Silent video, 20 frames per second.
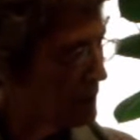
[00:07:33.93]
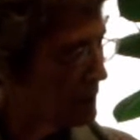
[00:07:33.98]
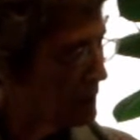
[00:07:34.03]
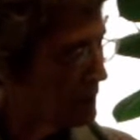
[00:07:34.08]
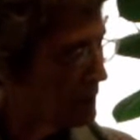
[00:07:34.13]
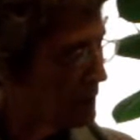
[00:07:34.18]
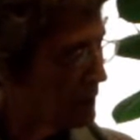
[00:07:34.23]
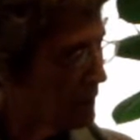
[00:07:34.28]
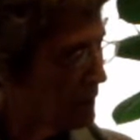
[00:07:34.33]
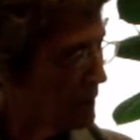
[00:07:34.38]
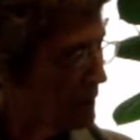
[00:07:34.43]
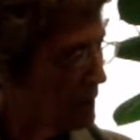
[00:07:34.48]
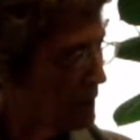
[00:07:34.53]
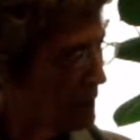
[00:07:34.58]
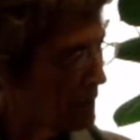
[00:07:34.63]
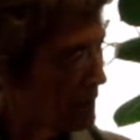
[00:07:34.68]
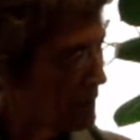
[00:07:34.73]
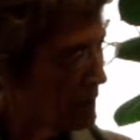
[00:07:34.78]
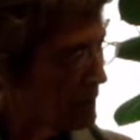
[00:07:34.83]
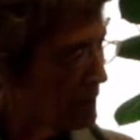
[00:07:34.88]

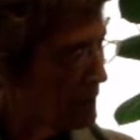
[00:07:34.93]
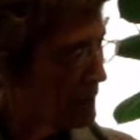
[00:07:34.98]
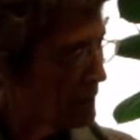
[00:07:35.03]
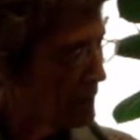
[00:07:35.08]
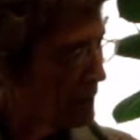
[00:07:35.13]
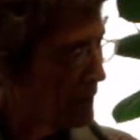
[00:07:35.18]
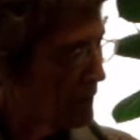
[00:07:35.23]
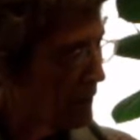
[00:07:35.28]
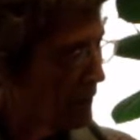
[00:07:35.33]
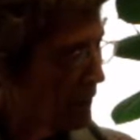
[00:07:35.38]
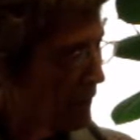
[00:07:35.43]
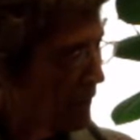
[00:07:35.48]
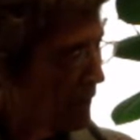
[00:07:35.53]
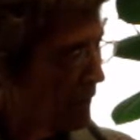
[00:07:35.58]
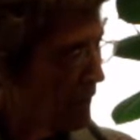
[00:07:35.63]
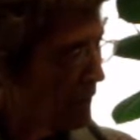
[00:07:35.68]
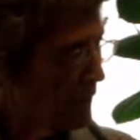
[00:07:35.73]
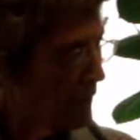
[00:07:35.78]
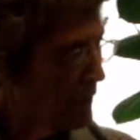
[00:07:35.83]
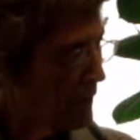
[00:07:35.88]

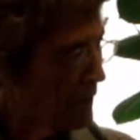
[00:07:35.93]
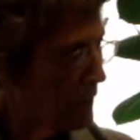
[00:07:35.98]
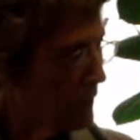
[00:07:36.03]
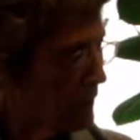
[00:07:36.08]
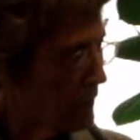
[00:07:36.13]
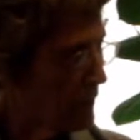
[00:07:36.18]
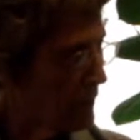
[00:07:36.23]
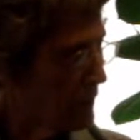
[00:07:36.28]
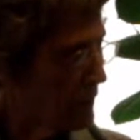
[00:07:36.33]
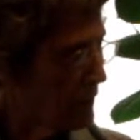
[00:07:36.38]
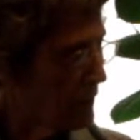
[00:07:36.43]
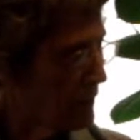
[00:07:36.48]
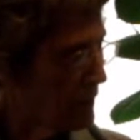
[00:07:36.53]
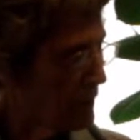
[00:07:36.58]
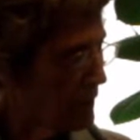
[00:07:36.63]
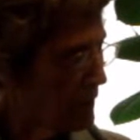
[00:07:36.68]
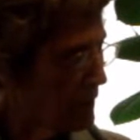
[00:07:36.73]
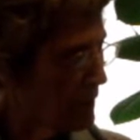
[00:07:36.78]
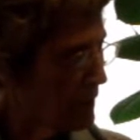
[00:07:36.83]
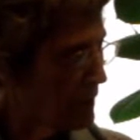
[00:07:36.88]

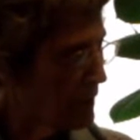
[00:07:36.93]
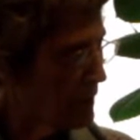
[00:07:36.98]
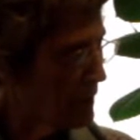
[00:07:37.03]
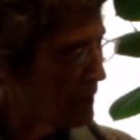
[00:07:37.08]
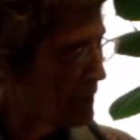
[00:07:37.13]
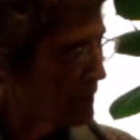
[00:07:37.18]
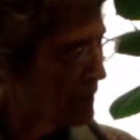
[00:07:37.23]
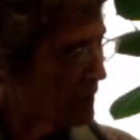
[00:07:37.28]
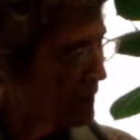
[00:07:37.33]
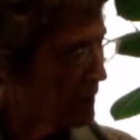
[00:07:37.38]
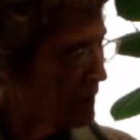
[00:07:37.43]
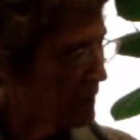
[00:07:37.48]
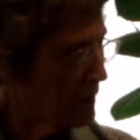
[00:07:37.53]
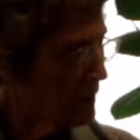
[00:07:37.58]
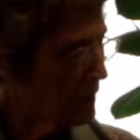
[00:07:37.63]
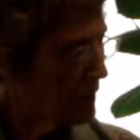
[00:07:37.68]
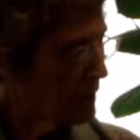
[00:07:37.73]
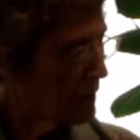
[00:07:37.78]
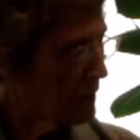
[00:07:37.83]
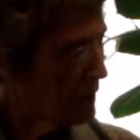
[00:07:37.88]

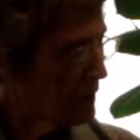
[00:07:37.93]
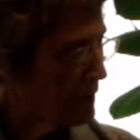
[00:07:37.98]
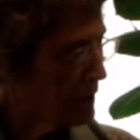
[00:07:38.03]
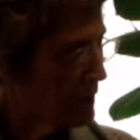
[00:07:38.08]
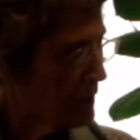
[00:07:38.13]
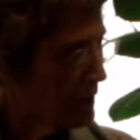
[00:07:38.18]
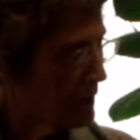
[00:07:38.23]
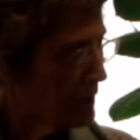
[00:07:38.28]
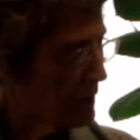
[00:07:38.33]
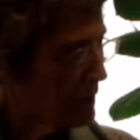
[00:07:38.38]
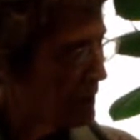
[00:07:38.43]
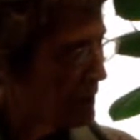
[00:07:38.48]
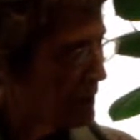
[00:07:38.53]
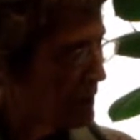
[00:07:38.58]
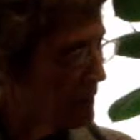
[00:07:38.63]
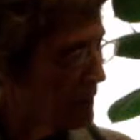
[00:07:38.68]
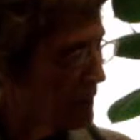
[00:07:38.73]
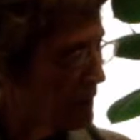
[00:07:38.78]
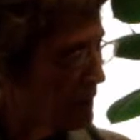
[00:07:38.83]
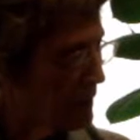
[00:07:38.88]

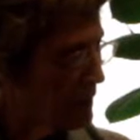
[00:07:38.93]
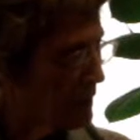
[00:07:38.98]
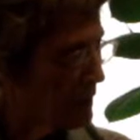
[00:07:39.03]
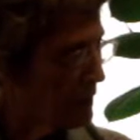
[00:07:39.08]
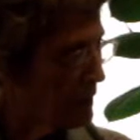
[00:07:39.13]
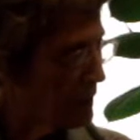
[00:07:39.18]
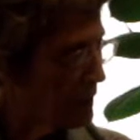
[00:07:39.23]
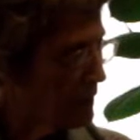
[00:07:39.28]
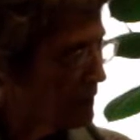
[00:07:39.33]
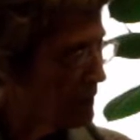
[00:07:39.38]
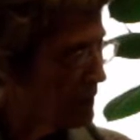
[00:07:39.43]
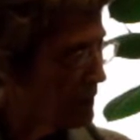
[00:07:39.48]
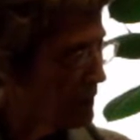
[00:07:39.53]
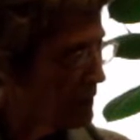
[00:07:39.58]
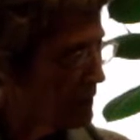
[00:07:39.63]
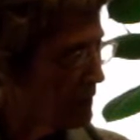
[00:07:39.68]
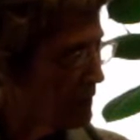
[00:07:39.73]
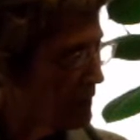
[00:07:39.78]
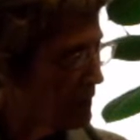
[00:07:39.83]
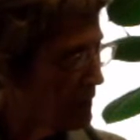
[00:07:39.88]

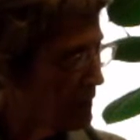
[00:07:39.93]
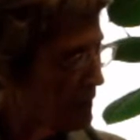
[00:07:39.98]
(not speaking)